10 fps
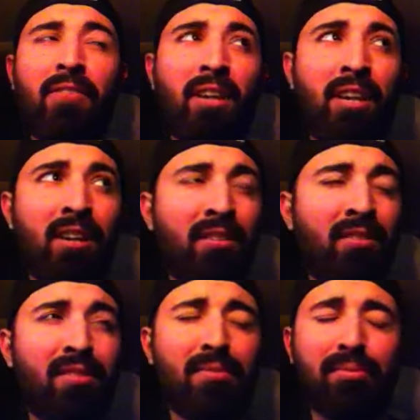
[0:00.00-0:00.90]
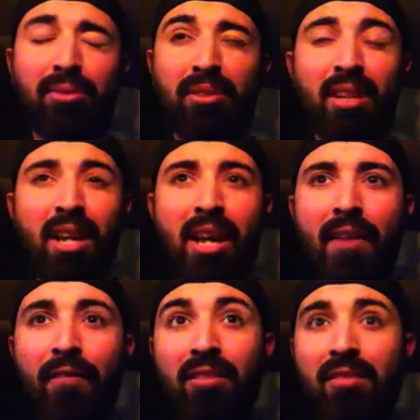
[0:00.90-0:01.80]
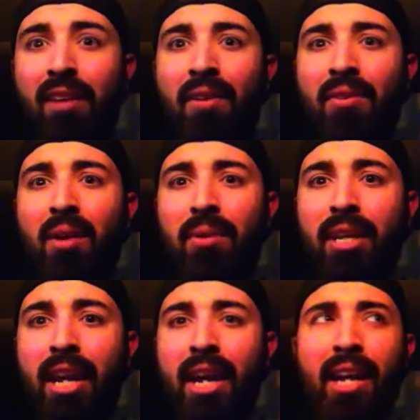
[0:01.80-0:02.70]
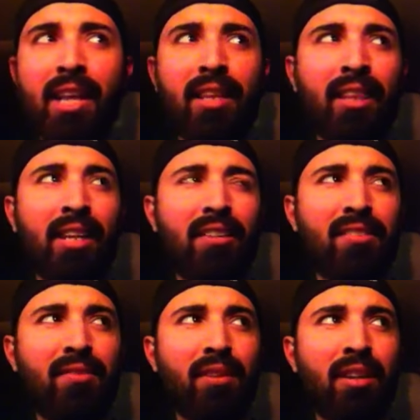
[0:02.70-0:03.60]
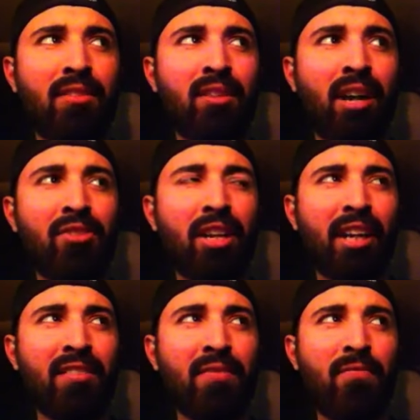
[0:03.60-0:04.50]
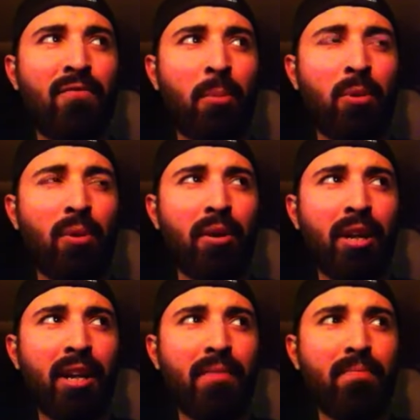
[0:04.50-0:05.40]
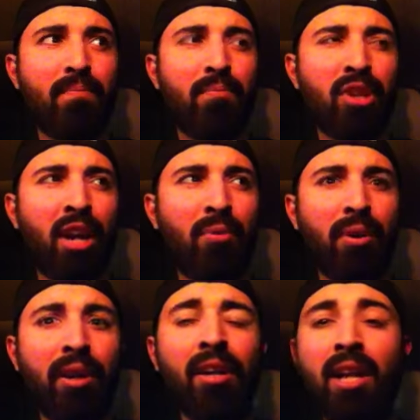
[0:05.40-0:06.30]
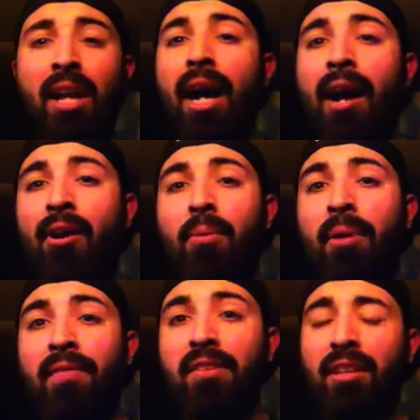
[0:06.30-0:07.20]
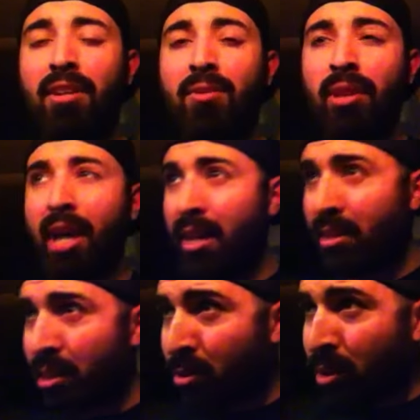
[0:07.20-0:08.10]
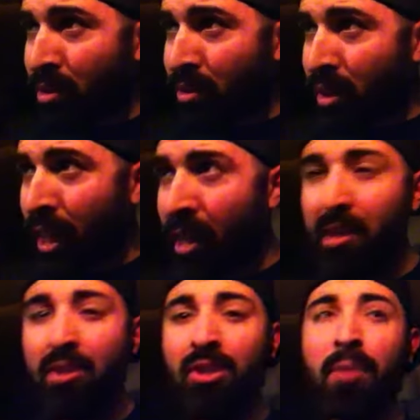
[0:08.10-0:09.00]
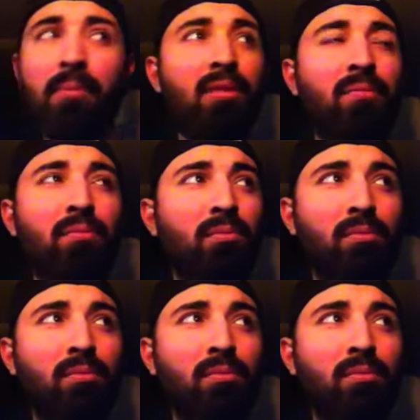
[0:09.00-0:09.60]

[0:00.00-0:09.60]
he is, first of all, I don't know how he can. I think his contract ends in January. I don't know, but if he's going to do that, the dude needs to get in the gym and